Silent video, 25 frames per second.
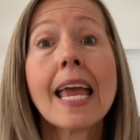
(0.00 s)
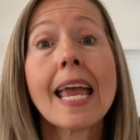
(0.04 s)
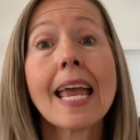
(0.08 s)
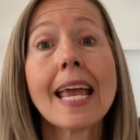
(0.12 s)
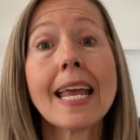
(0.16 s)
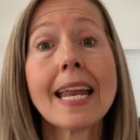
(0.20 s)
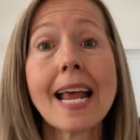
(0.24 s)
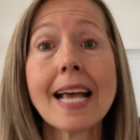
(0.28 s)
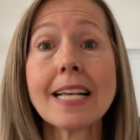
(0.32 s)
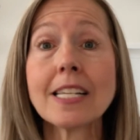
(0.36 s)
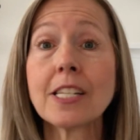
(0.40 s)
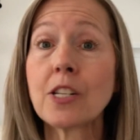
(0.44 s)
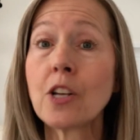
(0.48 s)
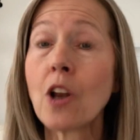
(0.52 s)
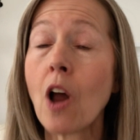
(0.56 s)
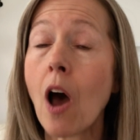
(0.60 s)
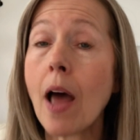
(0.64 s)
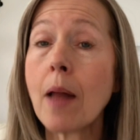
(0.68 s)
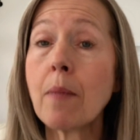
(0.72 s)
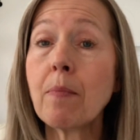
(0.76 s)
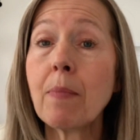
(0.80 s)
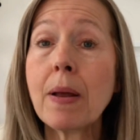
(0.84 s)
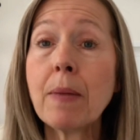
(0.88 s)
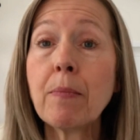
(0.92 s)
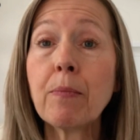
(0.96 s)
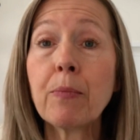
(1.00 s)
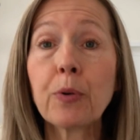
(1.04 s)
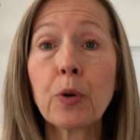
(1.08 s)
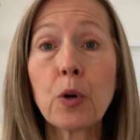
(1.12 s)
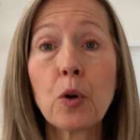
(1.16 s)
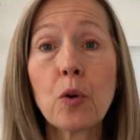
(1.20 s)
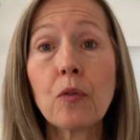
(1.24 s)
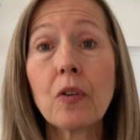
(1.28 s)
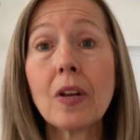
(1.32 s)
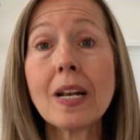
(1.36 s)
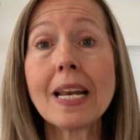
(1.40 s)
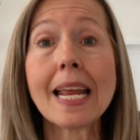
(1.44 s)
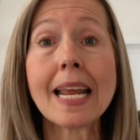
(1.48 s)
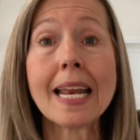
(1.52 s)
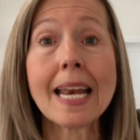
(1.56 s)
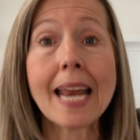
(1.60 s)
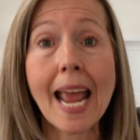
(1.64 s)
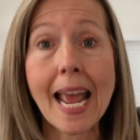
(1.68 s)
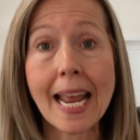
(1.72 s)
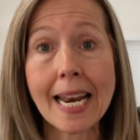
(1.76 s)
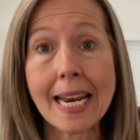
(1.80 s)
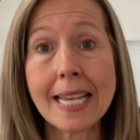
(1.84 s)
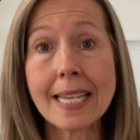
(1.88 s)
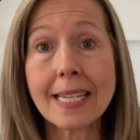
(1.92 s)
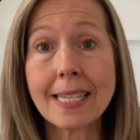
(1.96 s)
It has not been proven in
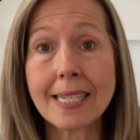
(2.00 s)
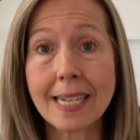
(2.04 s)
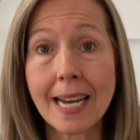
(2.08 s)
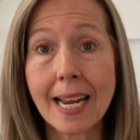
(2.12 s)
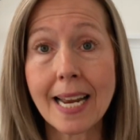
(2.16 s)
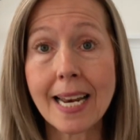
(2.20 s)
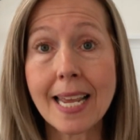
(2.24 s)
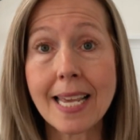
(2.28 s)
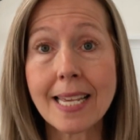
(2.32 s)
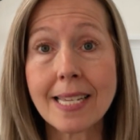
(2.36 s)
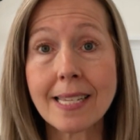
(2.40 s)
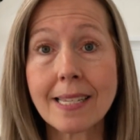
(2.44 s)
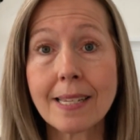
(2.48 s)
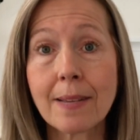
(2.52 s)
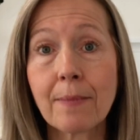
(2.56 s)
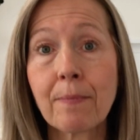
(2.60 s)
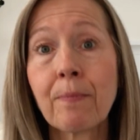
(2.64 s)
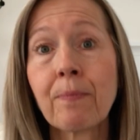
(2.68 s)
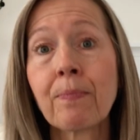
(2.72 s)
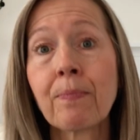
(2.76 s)
any studies.